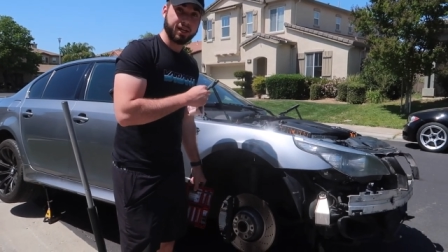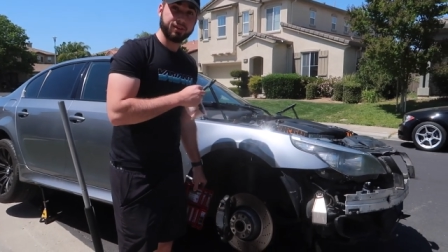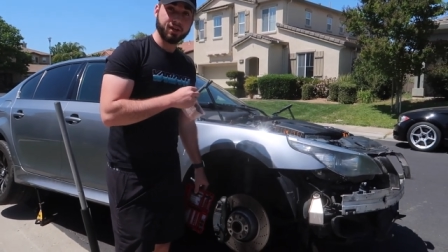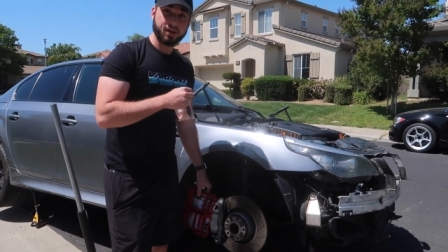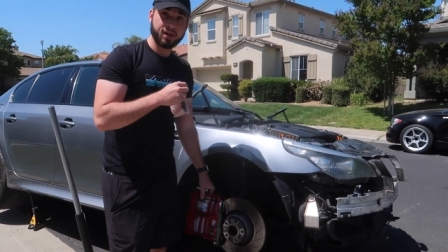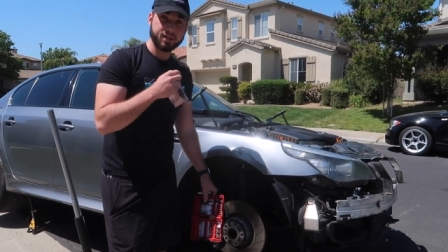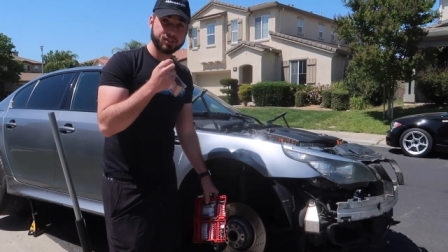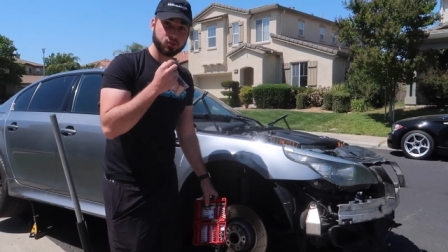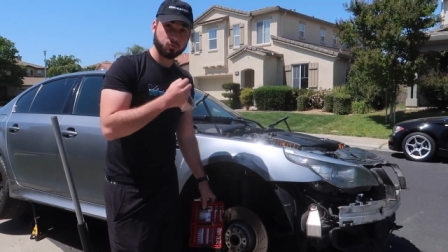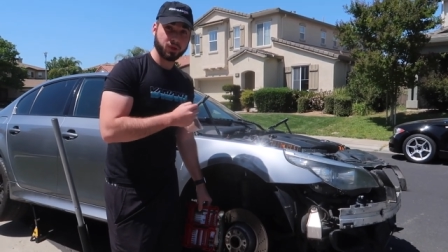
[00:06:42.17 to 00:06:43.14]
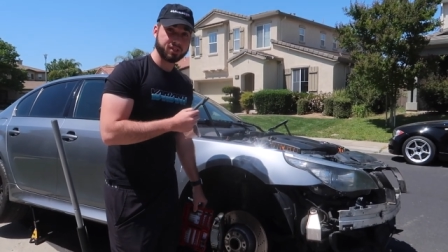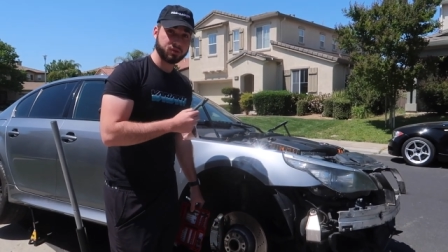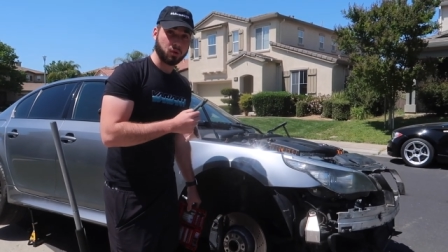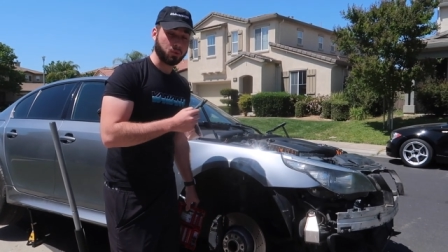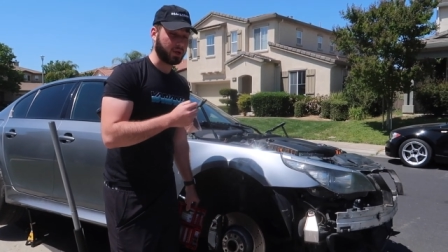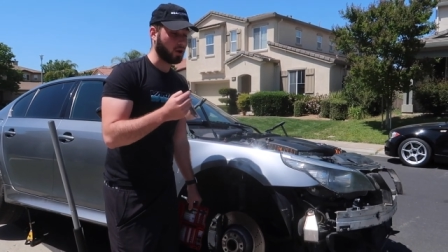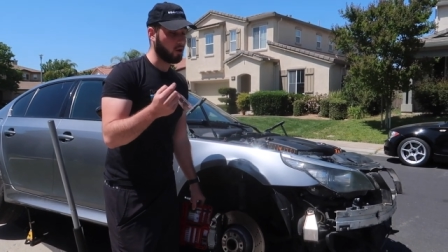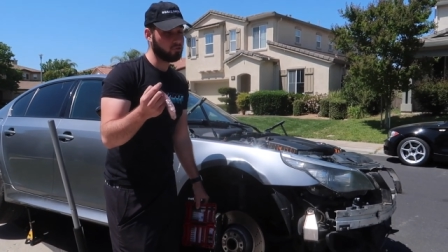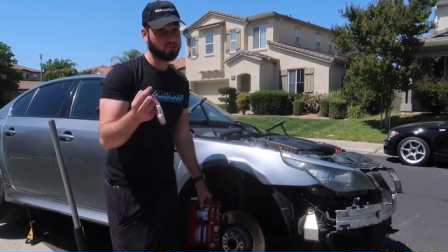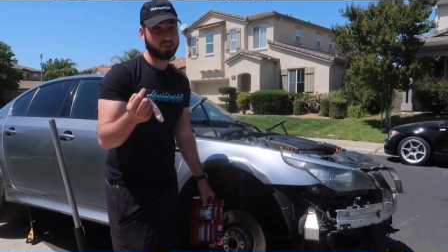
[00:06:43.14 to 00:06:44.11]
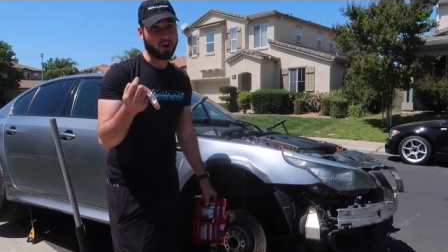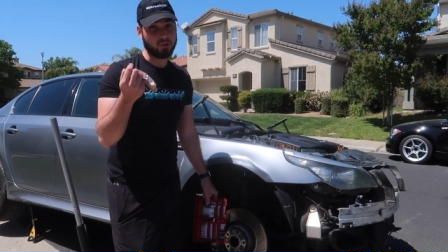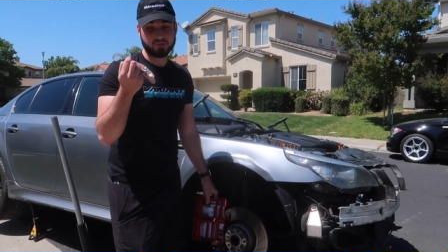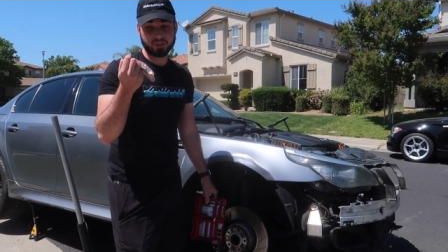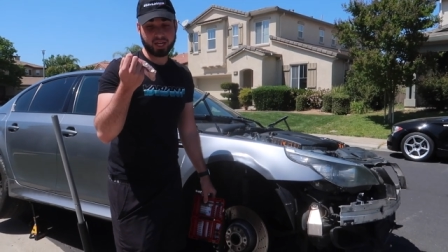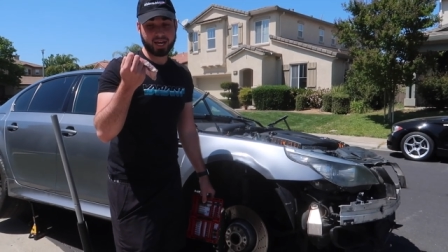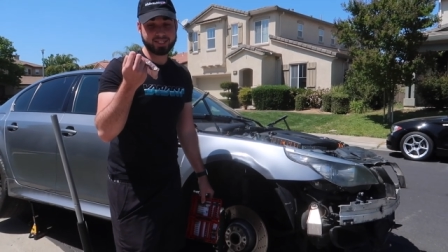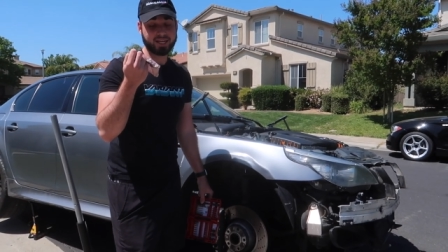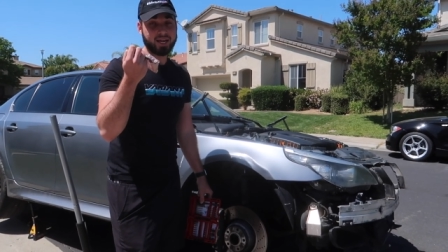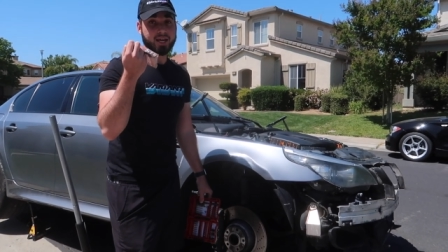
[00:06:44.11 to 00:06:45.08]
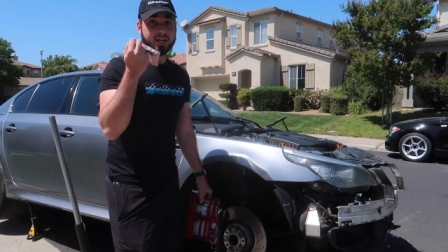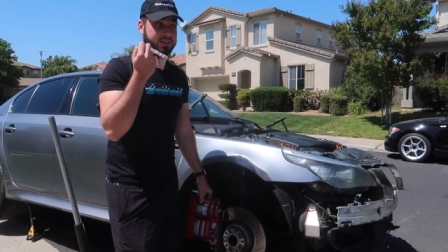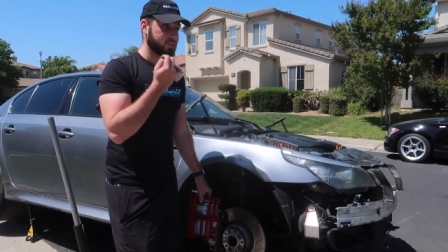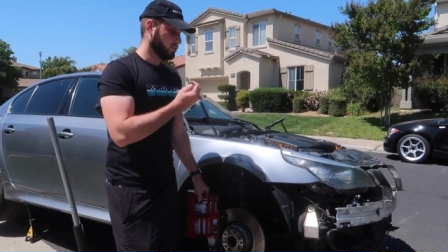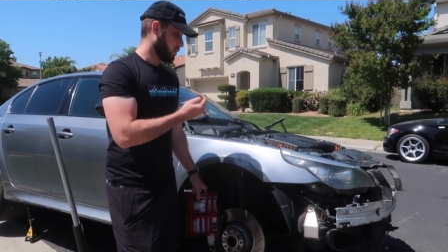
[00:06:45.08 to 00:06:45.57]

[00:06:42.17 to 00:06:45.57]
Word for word: down there and just replace it real quick. Hopefully, hopefully guys, this